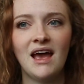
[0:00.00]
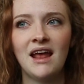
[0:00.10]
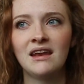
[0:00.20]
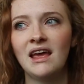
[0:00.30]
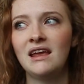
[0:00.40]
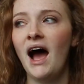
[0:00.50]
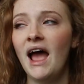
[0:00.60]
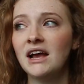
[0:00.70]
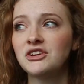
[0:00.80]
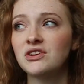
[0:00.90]
And like, I
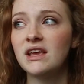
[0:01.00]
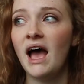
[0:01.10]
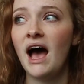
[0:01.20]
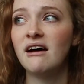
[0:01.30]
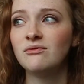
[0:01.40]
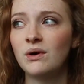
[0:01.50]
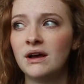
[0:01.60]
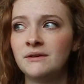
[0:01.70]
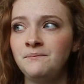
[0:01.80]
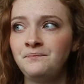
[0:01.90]
actually have
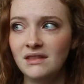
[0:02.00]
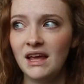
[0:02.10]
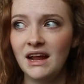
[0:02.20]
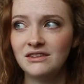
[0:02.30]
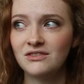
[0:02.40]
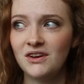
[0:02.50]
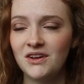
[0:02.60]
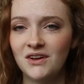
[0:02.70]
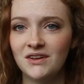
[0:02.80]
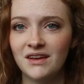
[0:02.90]
one that I
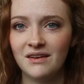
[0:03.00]
saw